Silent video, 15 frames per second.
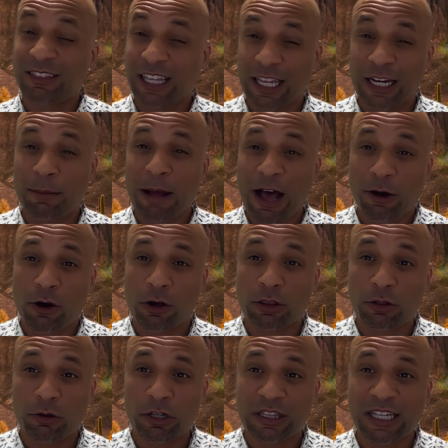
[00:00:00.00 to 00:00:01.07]
thinking about
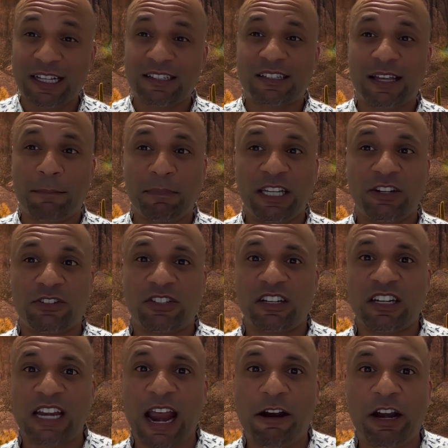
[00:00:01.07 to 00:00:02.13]
going through with it? Send me your
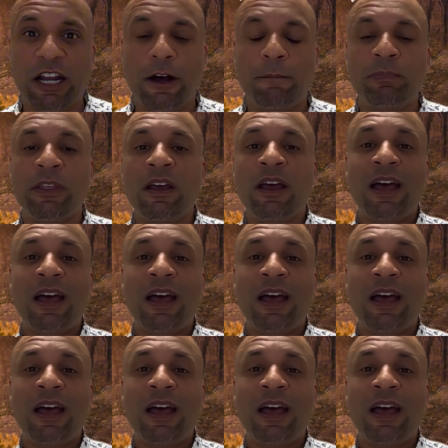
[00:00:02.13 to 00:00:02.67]
scenario.